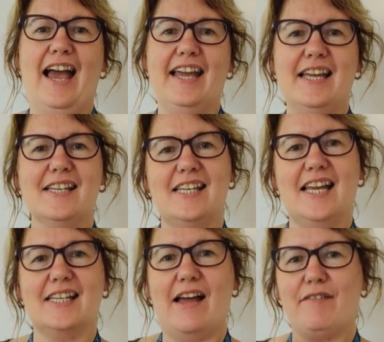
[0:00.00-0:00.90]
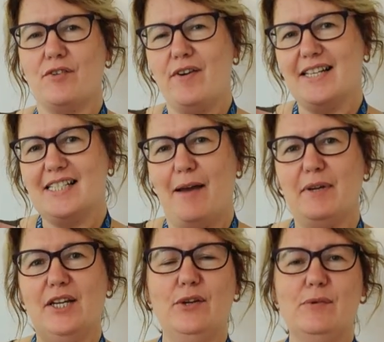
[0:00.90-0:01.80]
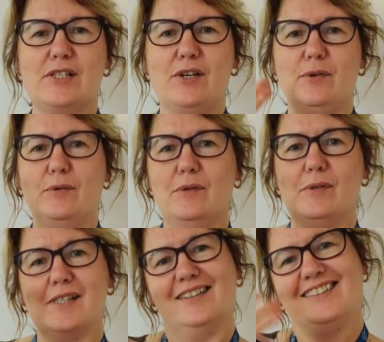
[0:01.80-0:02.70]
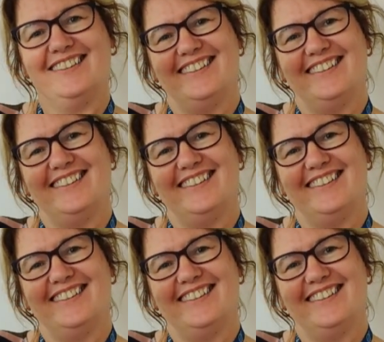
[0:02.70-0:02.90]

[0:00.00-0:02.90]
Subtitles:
Hi Year 6. Have a great time at your new schools.